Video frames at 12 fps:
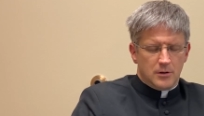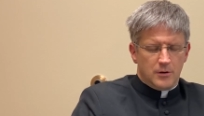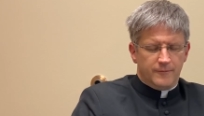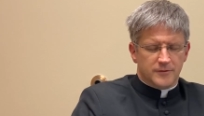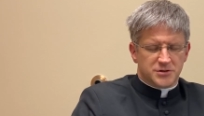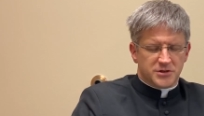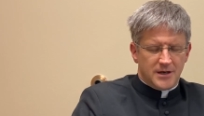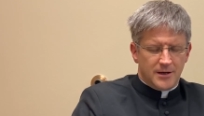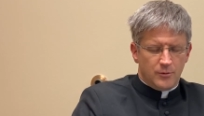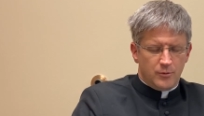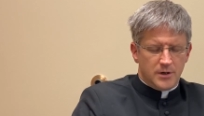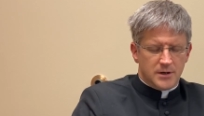
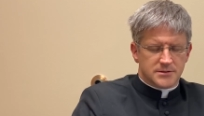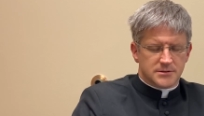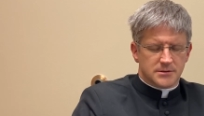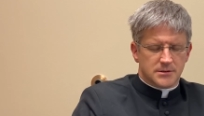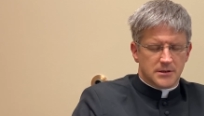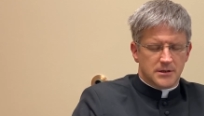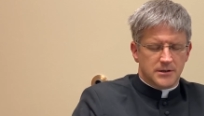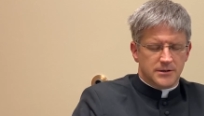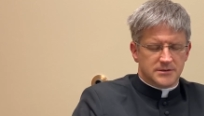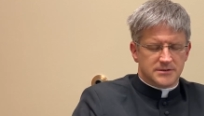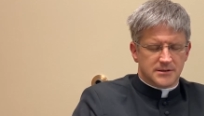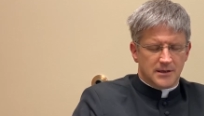overshadow us in
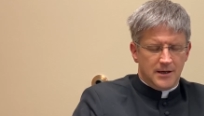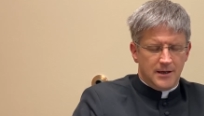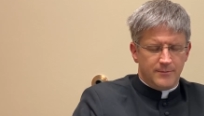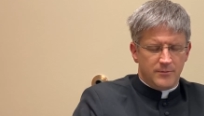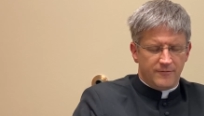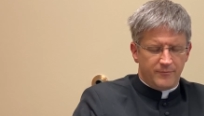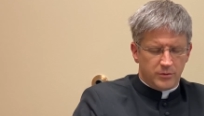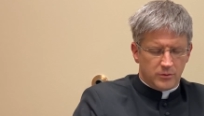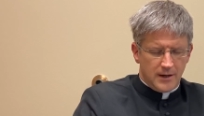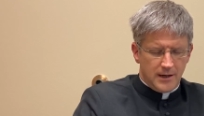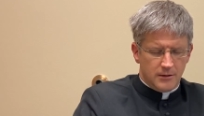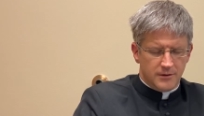this time of
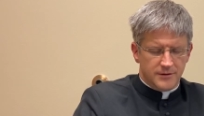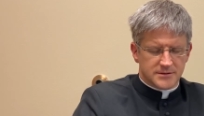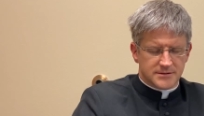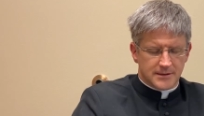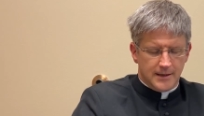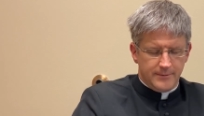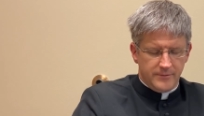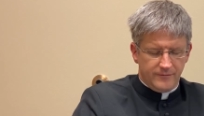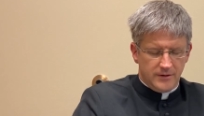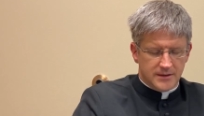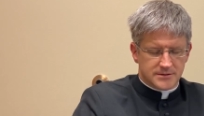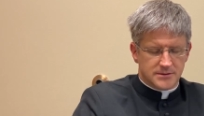prayer, in this time of
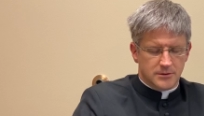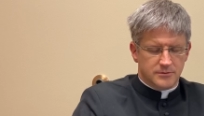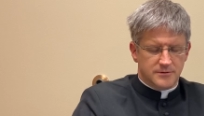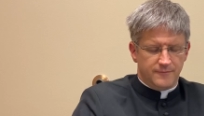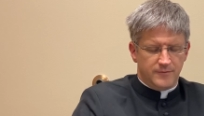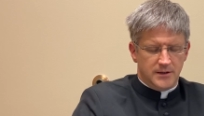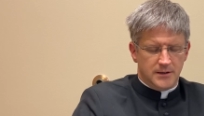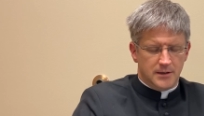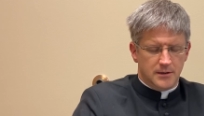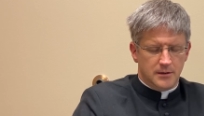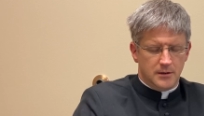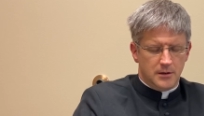Lectio Divina.
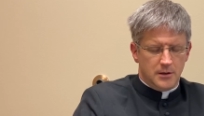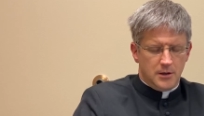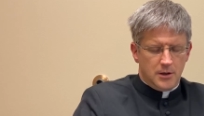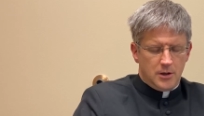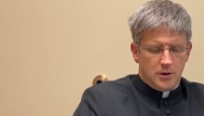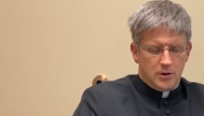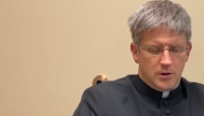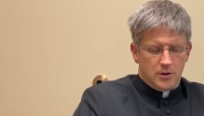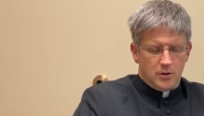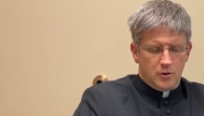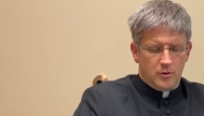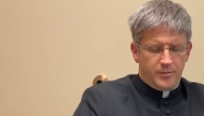
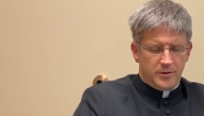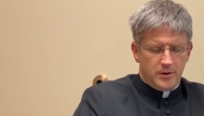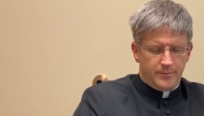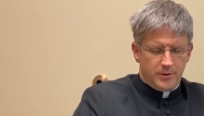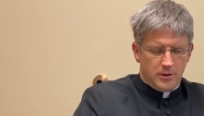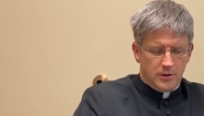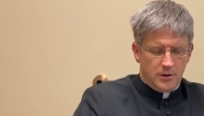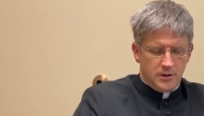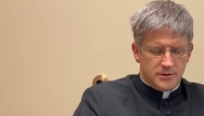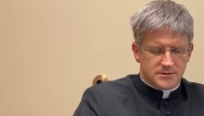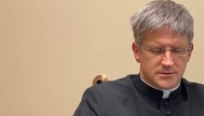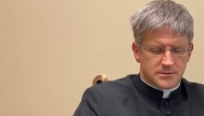Open up our
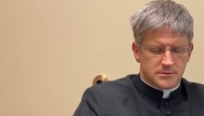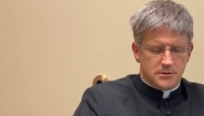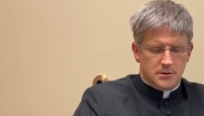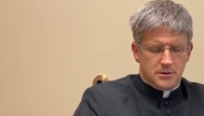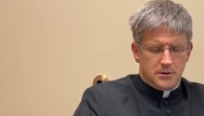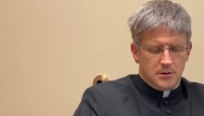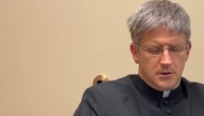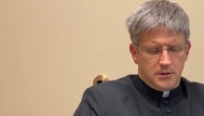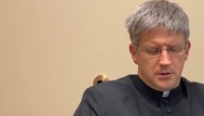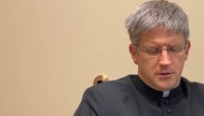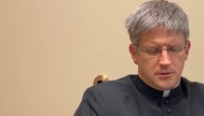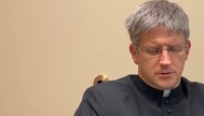hearts
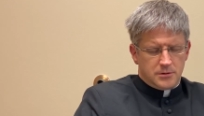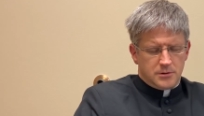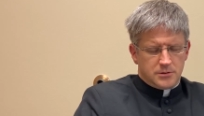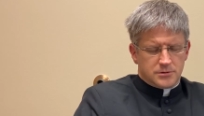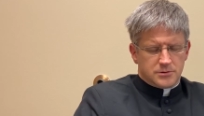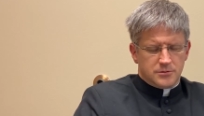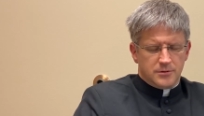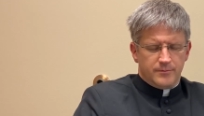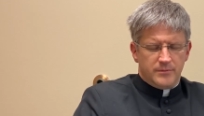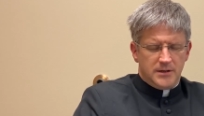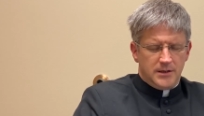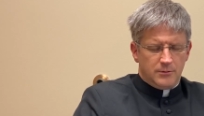to the
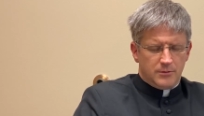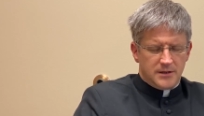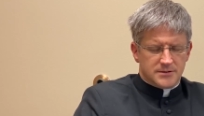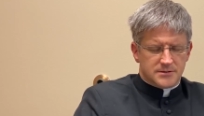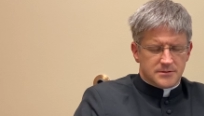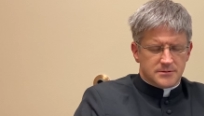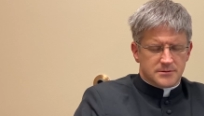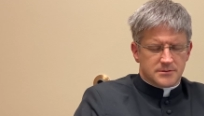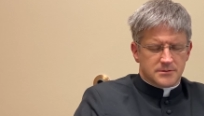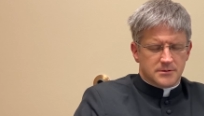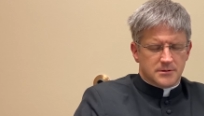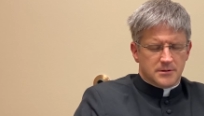many
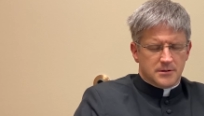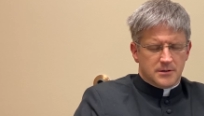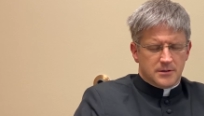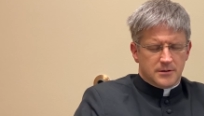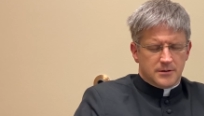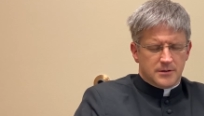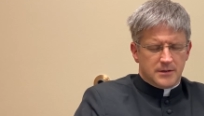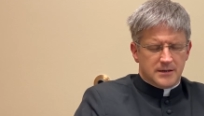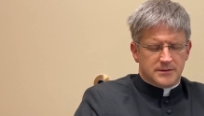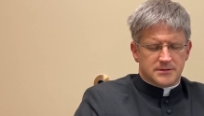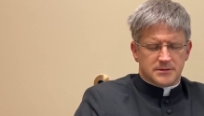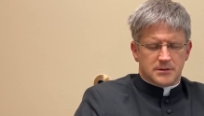graces
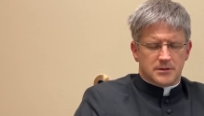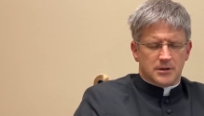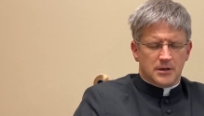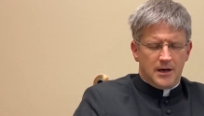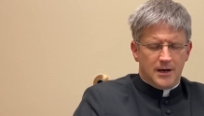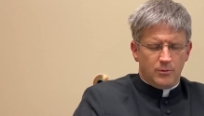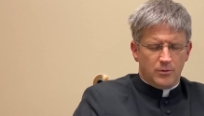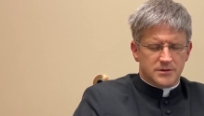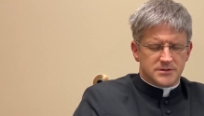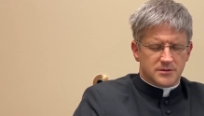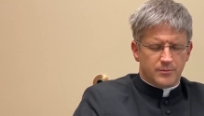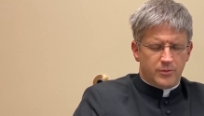that God
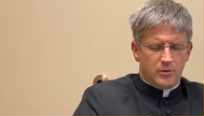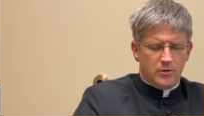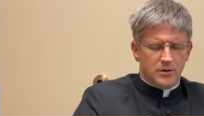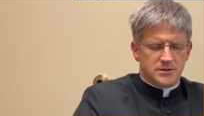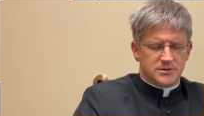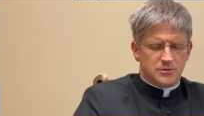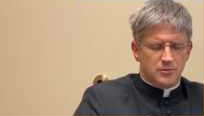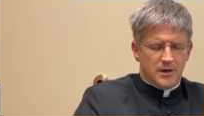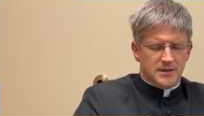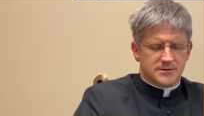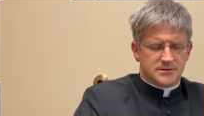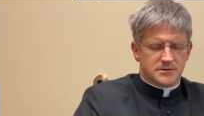wants to pour into
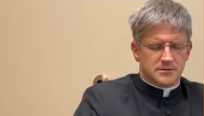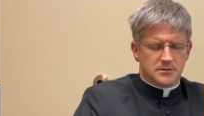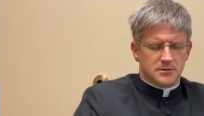us